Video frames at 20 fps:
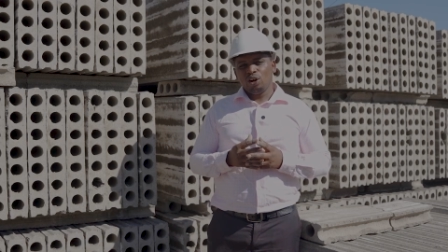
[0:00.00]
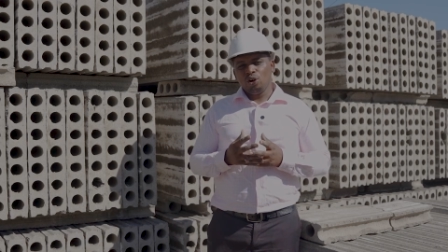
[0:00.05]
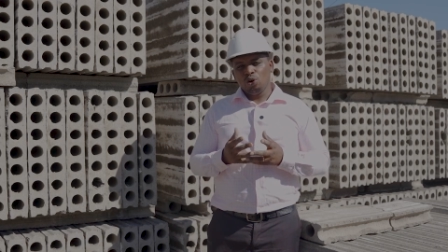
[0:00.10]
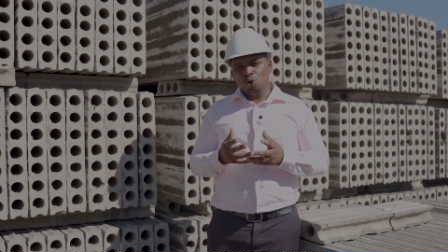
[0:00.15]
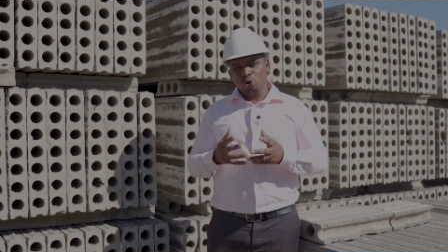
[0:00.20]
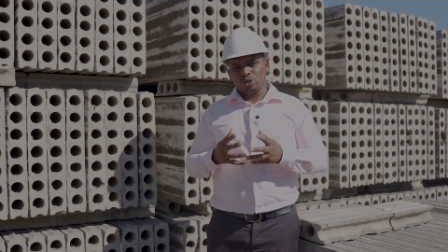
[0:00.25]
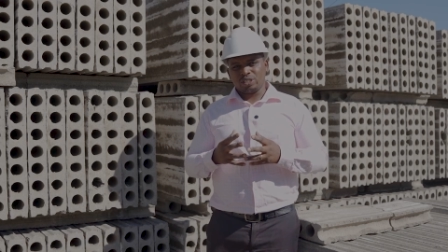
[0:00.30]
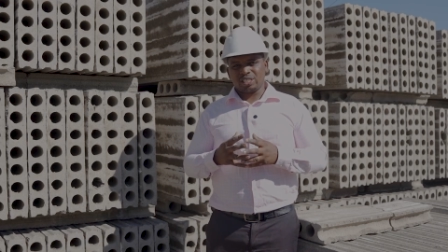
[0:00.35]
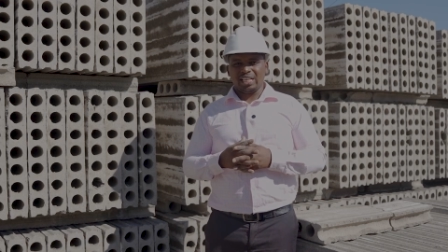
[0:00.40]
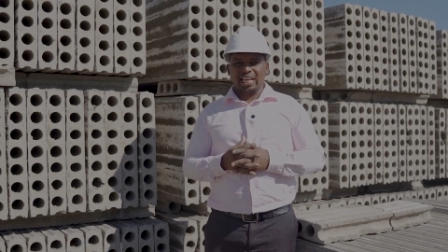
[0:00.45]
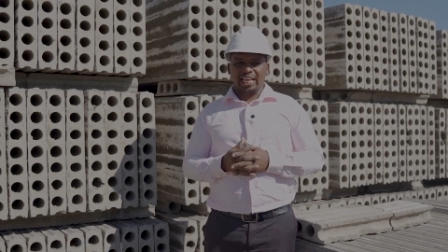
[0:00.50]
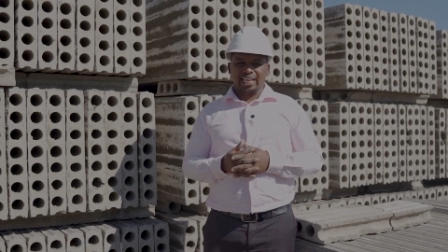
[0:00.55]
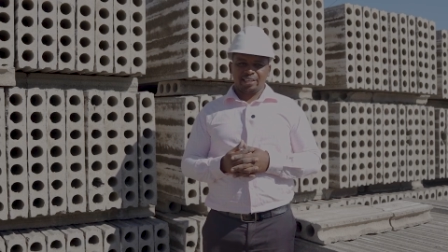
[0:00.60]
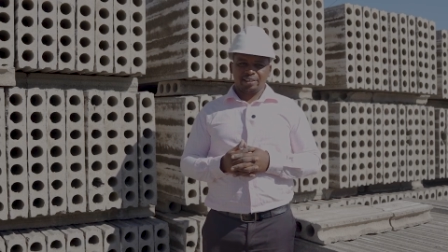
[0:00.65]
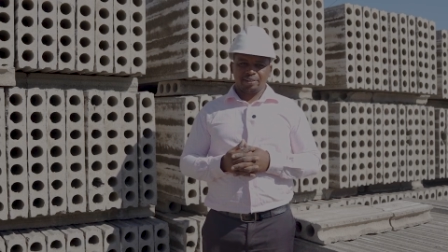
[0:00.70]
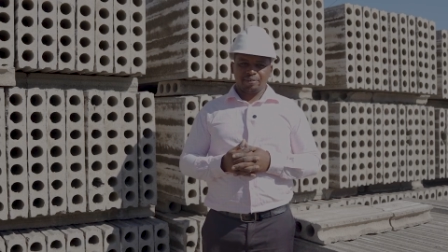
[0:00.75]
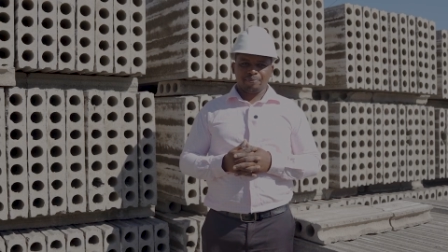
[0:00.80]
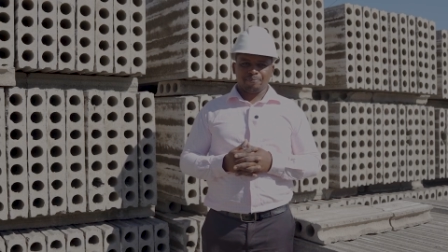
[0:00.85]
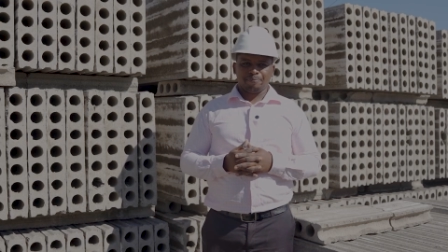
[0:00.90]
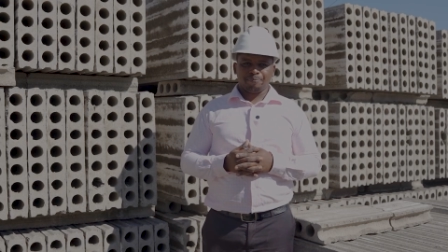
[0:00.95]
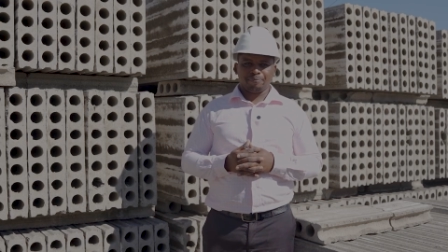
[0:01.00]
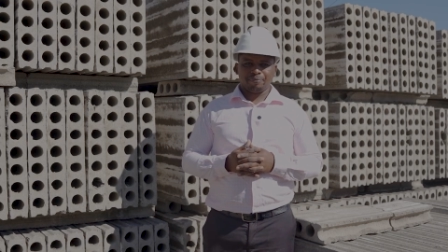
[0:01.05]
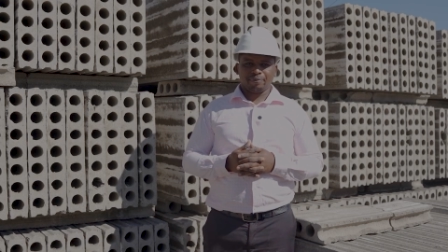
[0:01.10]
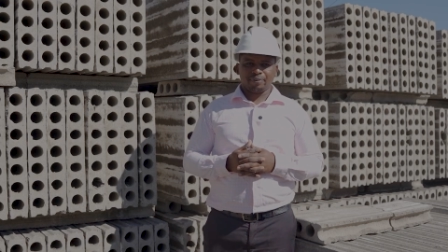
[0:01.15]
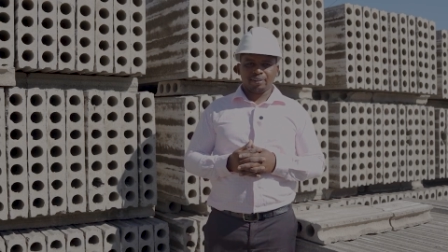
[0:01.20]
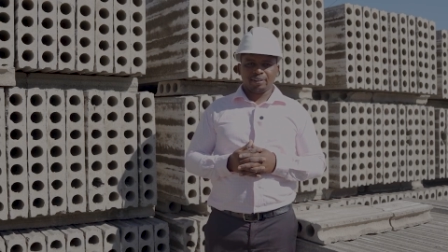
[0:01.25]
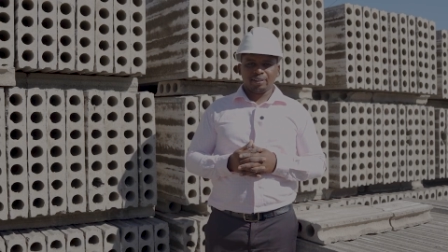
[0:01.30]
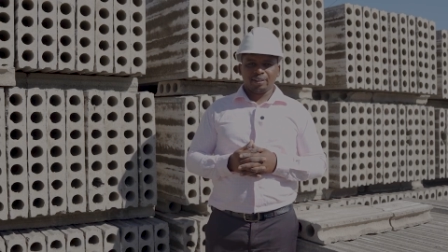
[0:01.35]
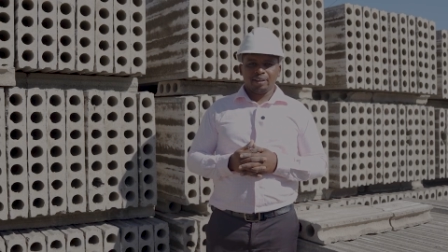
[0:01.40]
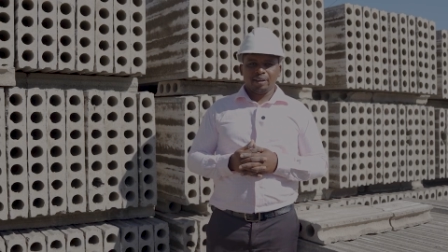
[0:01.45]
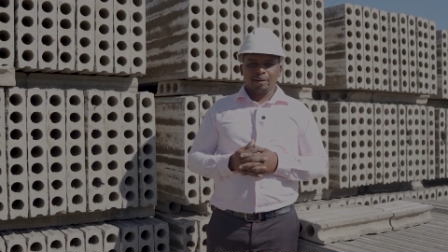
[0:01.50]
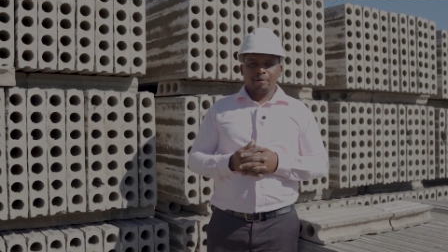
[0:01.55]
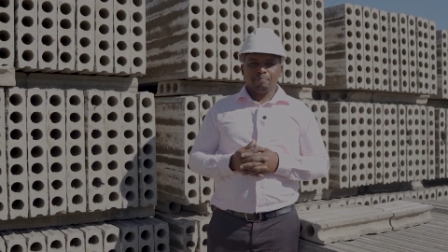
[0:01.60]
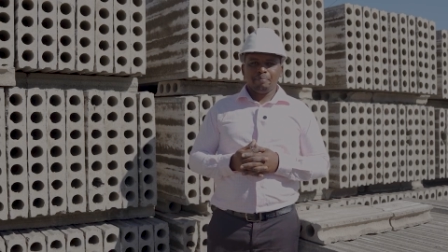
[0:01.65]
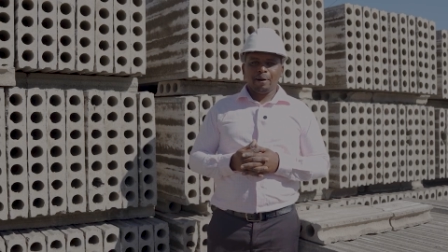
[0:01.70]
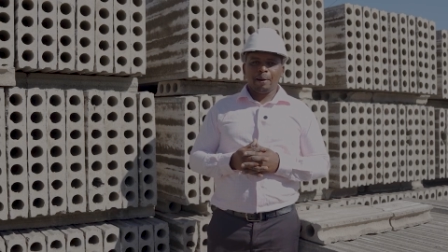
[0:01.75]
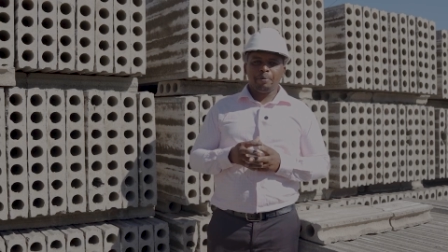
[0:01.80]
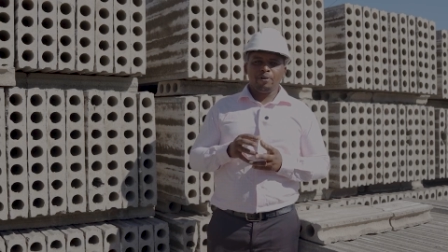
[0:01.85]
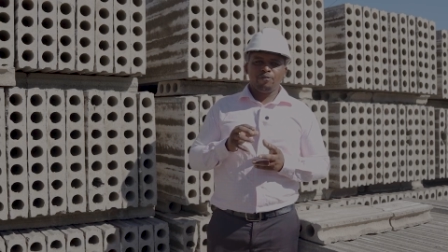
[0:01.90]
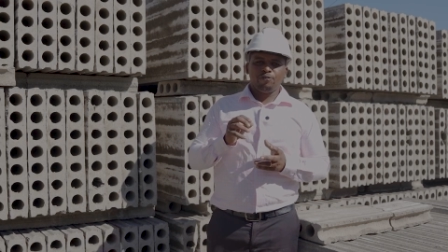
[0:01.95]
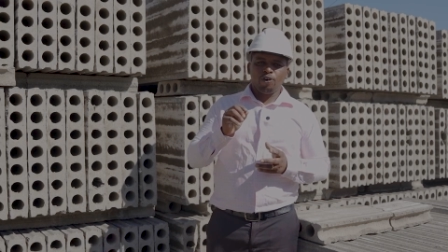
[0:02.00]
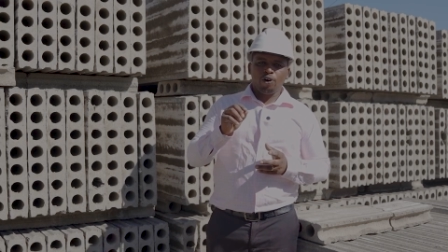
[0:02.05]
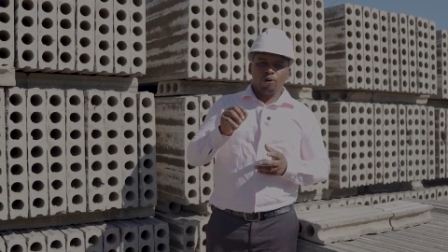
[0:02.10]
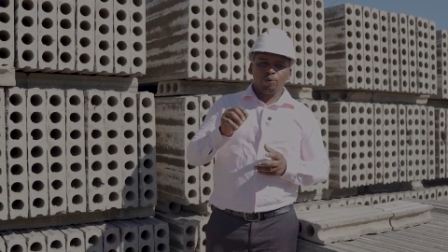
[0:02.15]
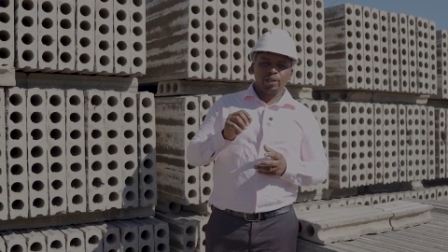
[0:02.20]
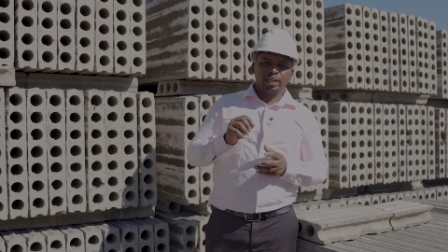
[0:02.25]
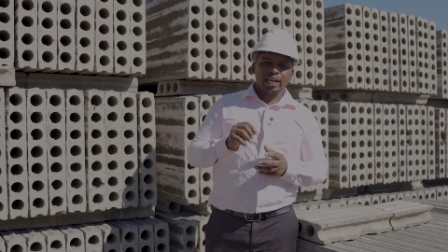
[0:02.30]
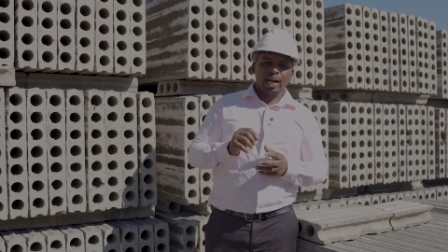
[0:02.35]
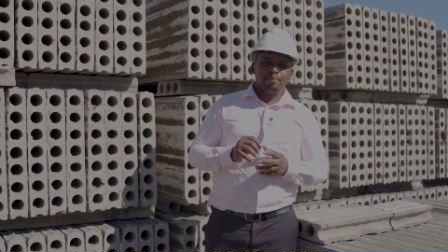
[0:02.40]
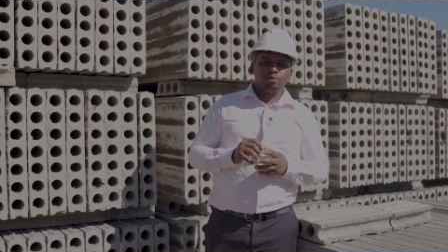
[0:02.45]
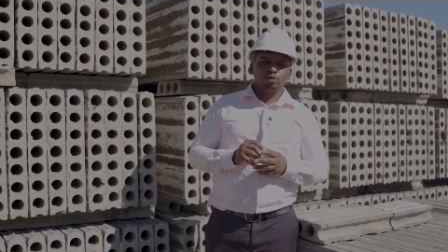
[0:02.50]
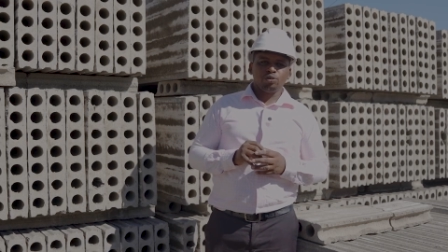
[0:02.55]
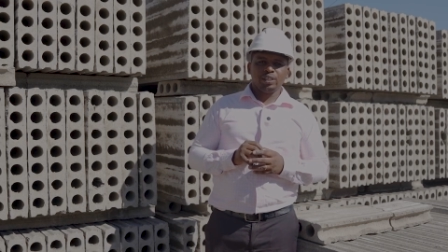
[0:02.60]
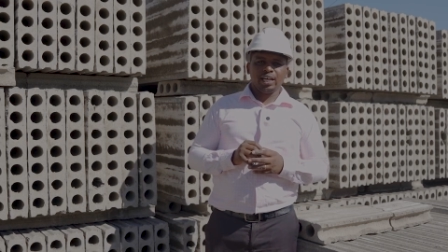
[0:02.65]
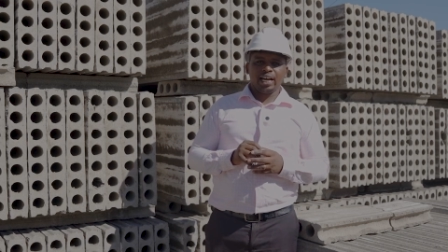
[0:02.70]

looks like. But before we come to